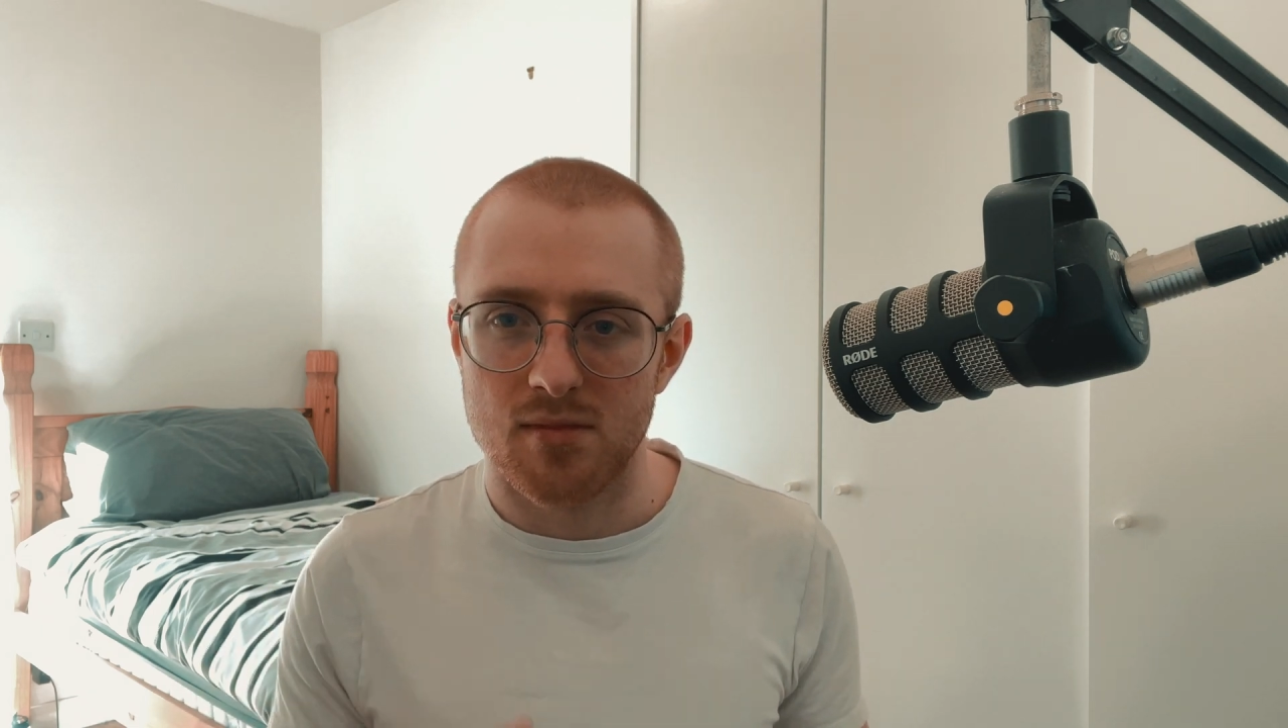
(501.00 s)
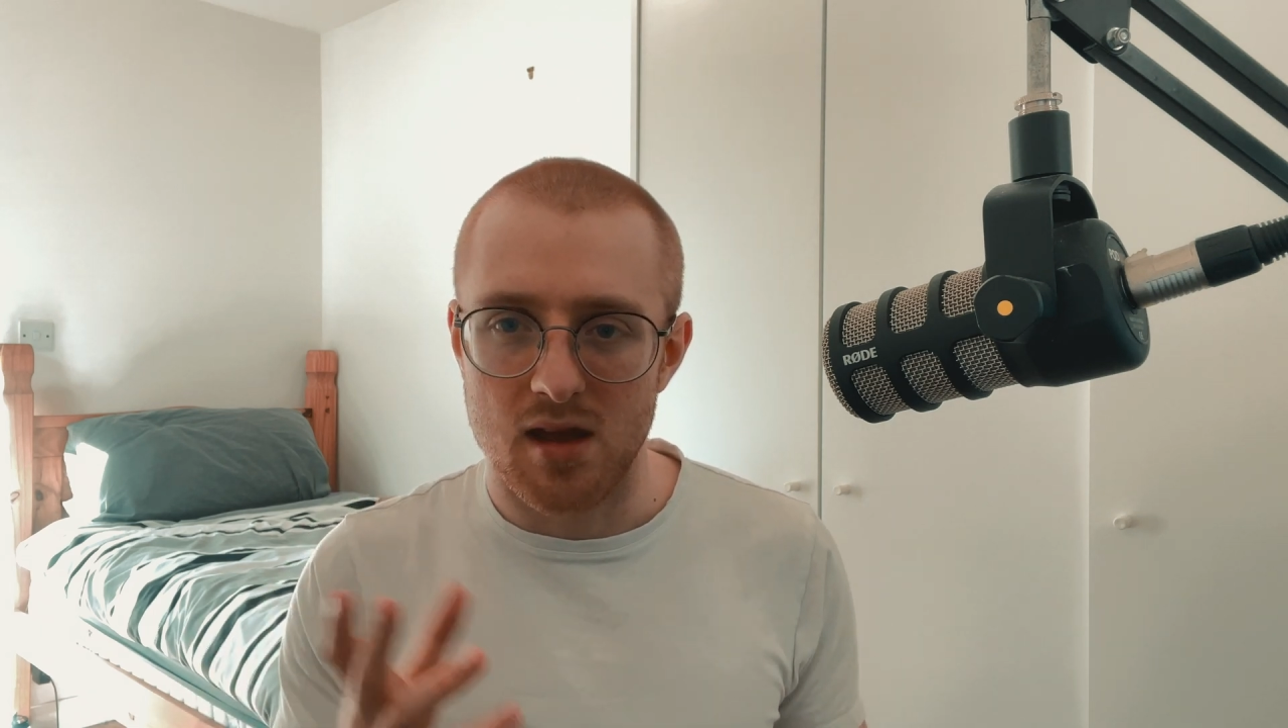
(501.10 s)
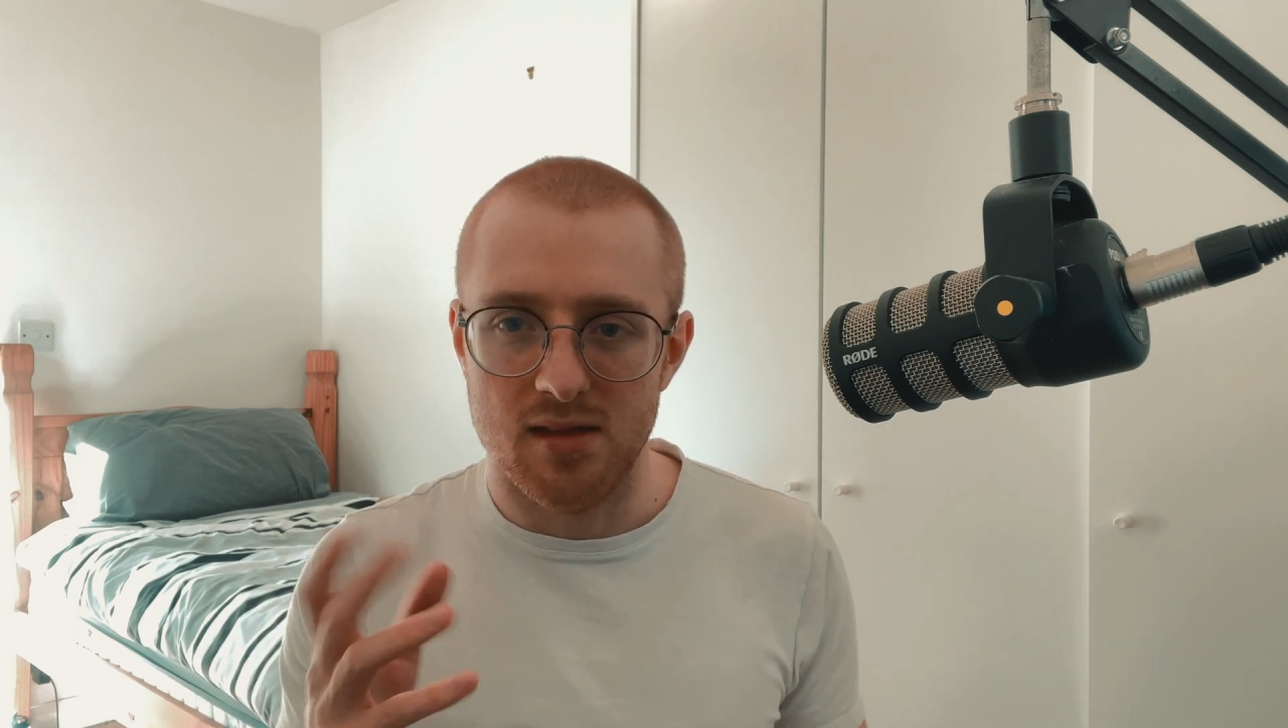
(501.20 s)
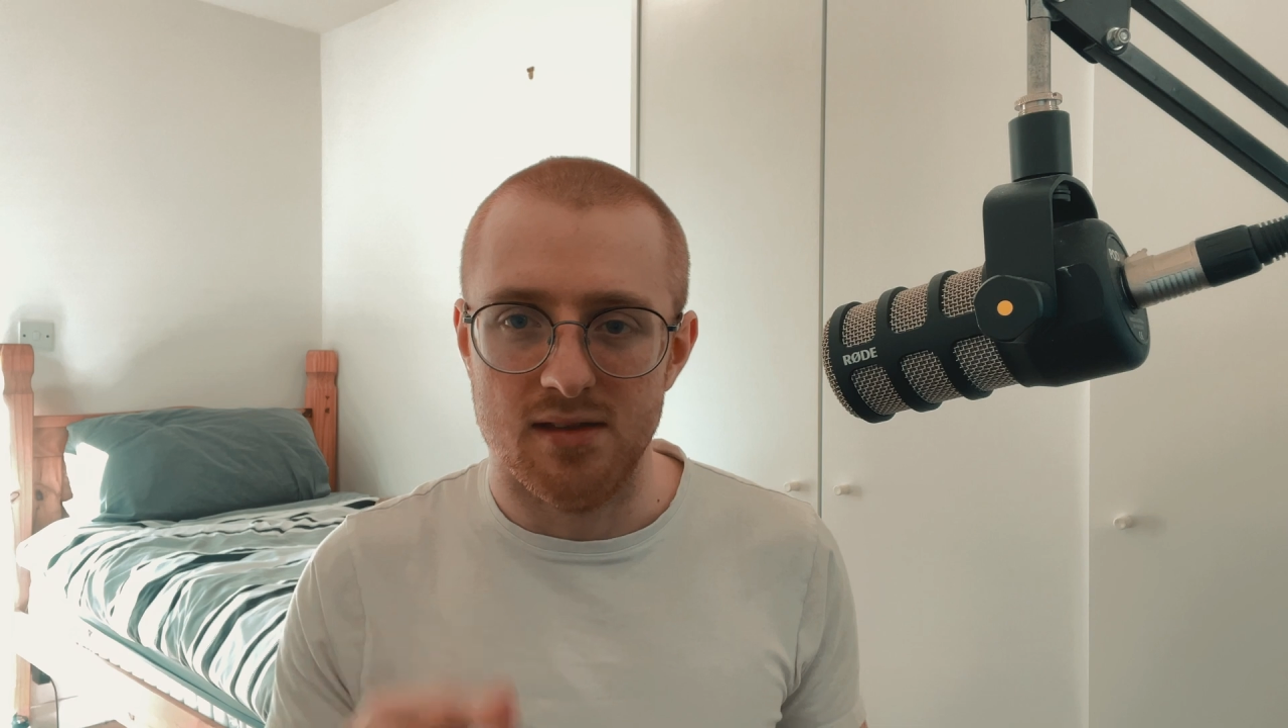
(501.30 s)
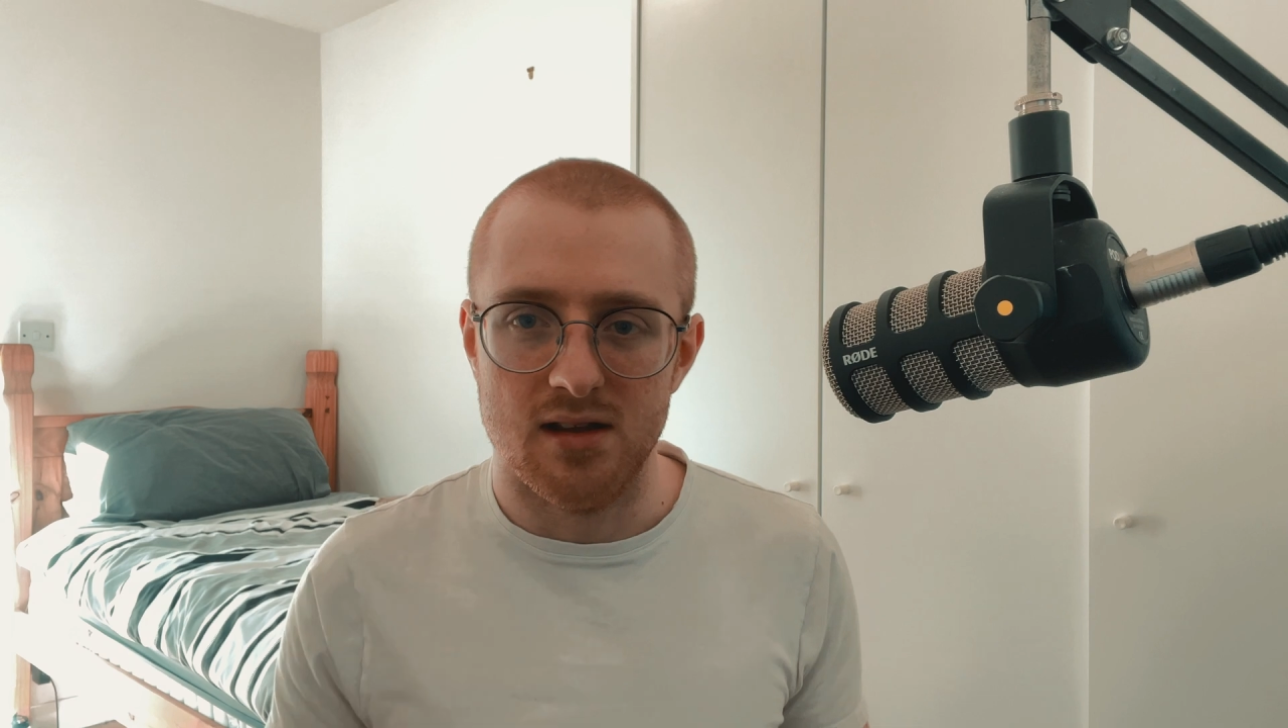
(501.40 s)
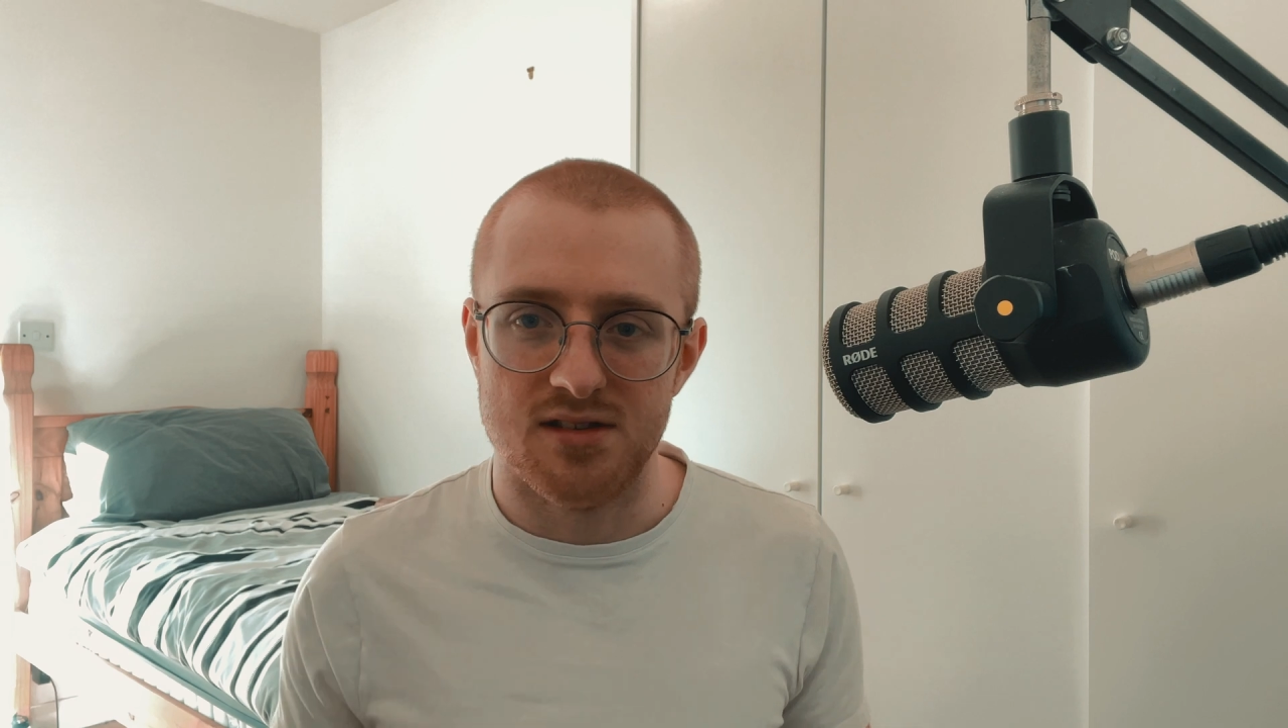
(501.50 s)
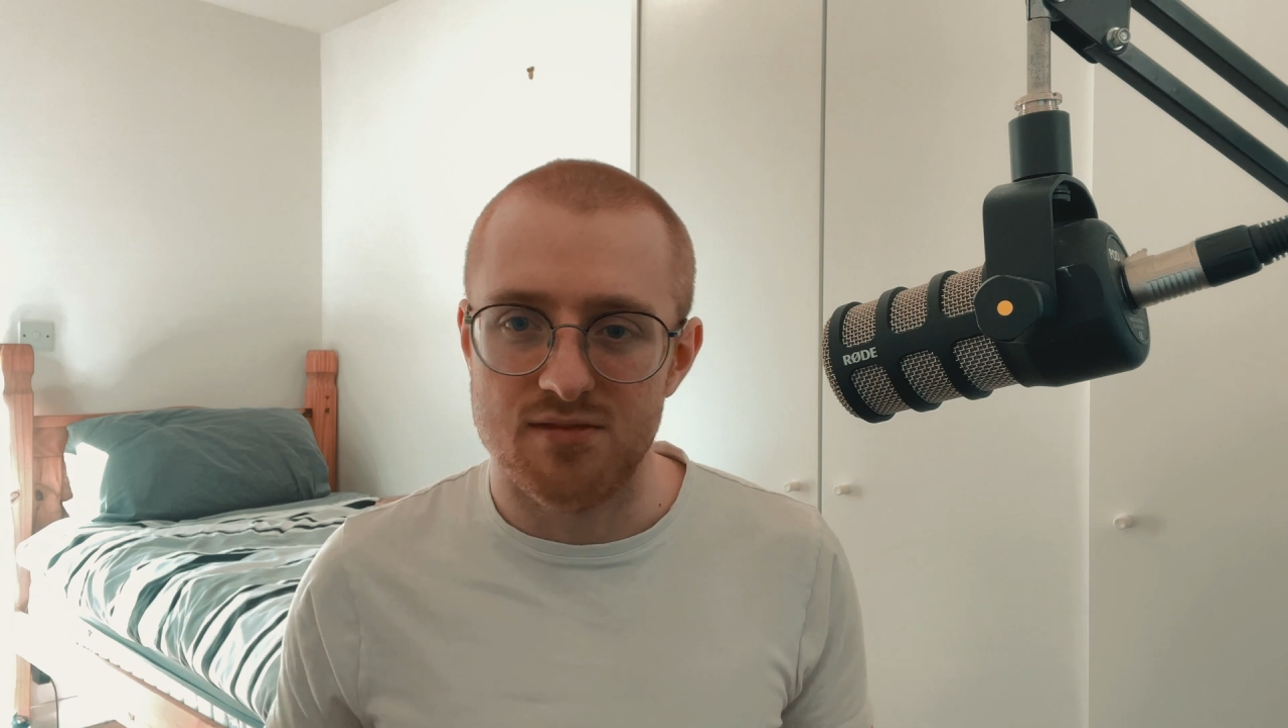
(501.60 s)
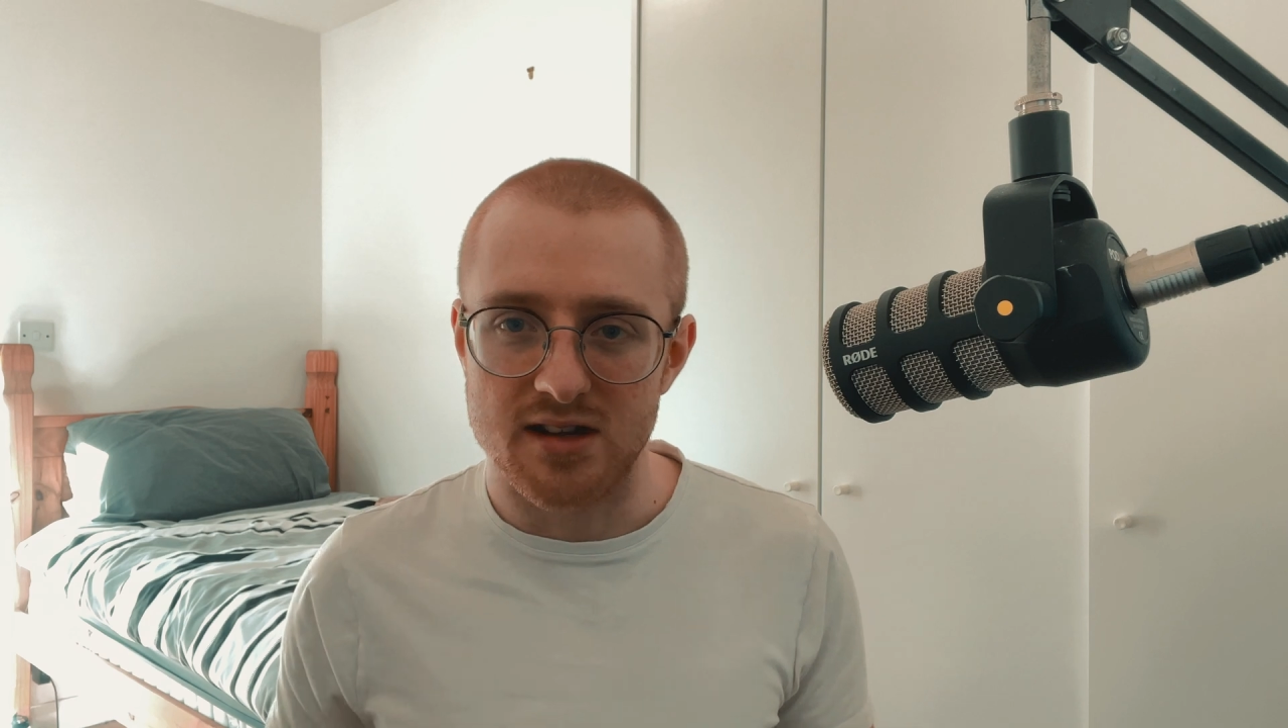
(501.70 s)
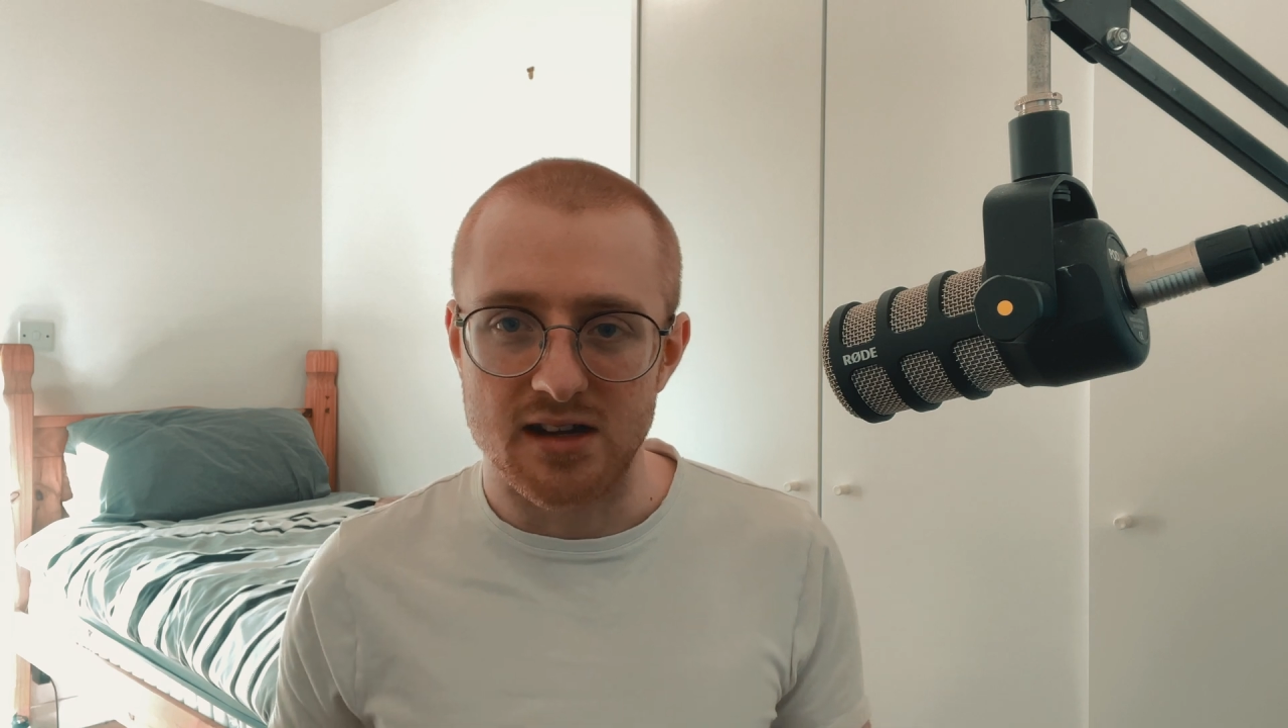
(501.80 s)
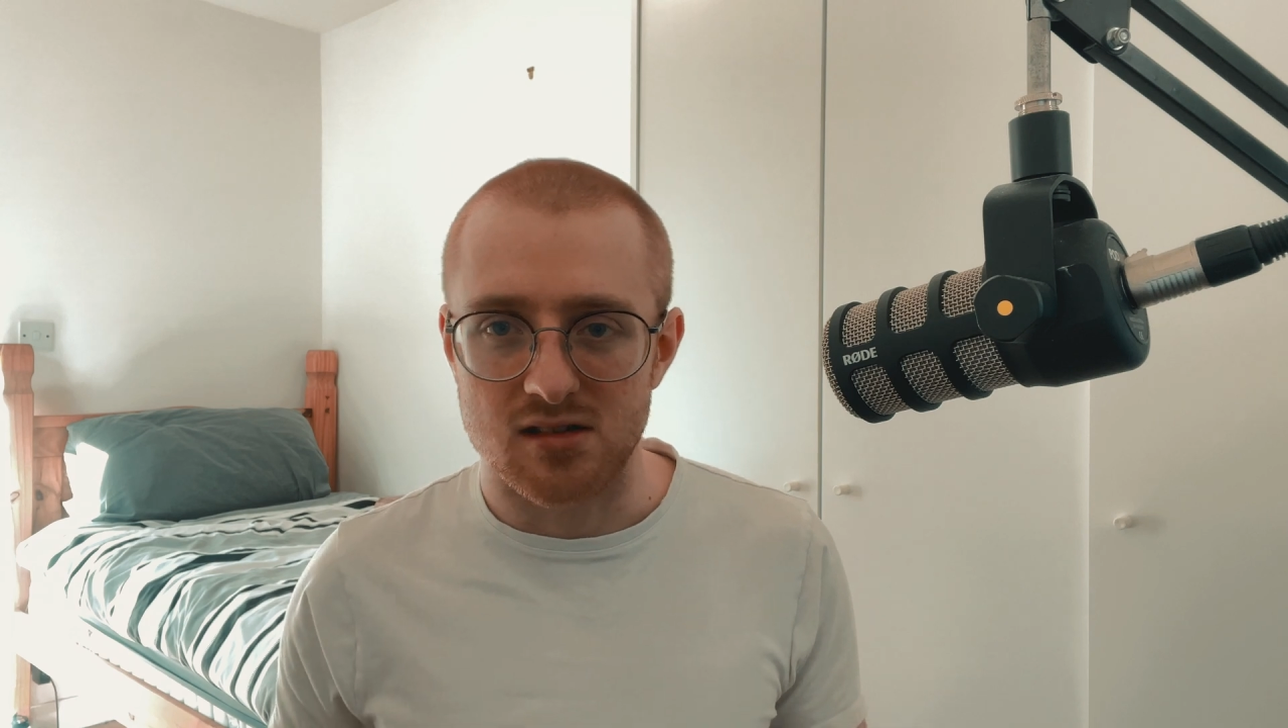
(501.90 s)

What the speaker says: and then that's really it,